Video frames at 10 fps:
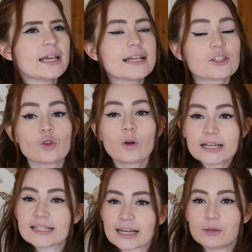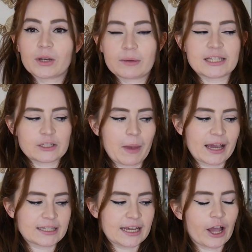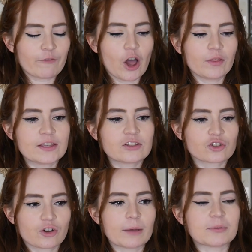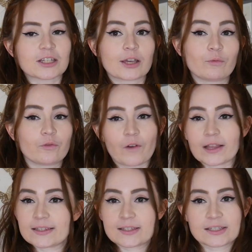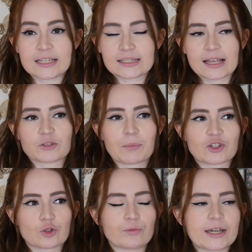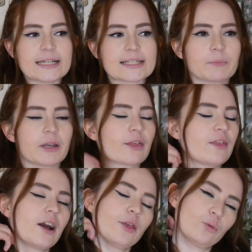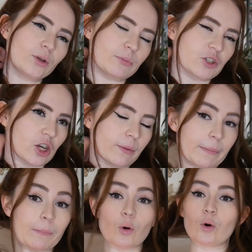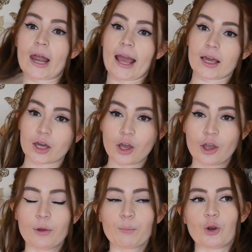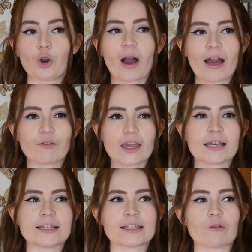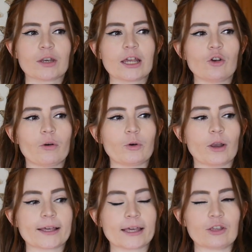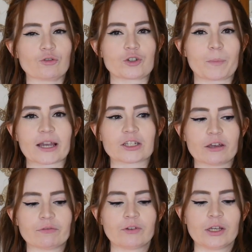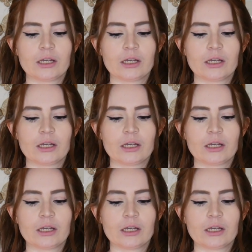It's not exactly what I was expecting. I've heard this described as like a fantasy / magical realism, and I think I thought it was going to be more like plot heavy, and it's definitely a lot more like introspective.